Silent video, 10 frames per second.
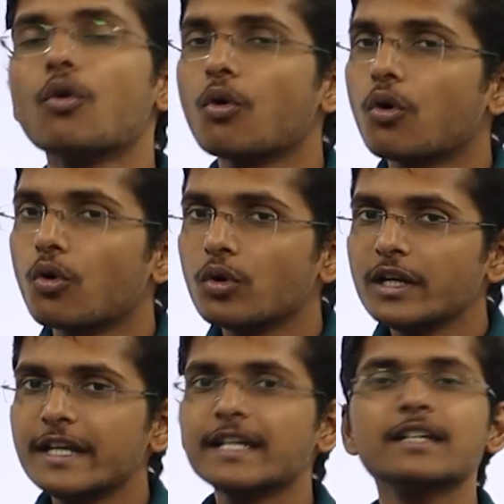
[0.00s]

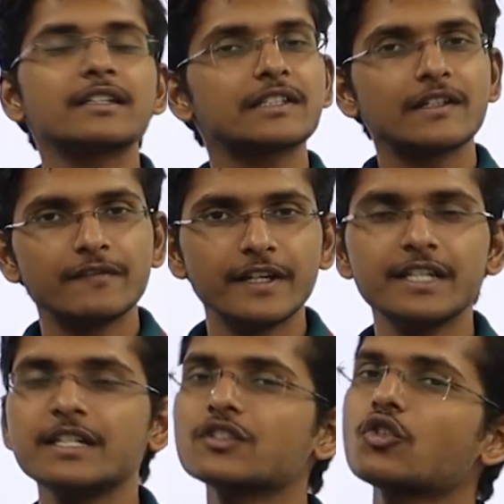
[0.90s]
holding the
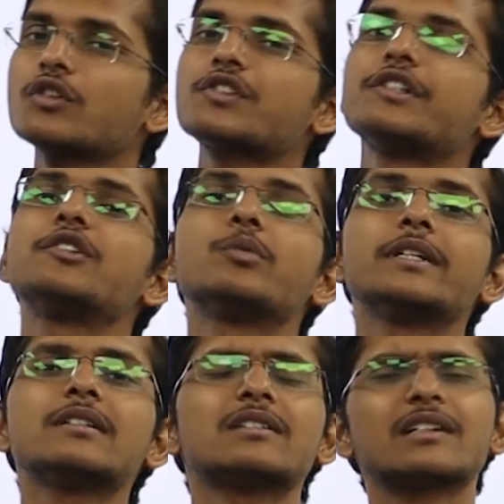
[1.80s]
various
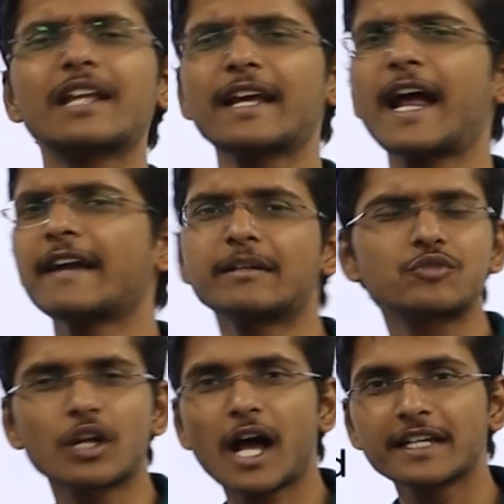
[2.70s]
constituents like atoms
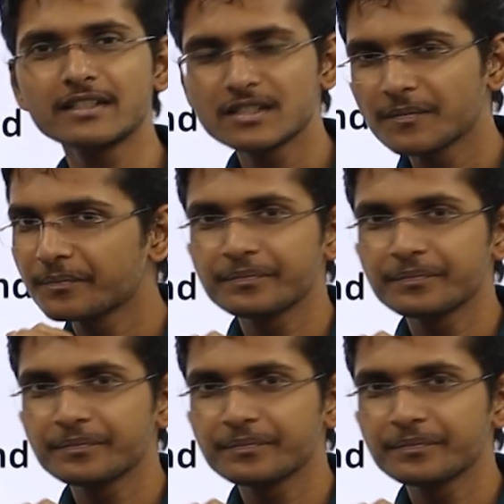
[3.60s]
or ions,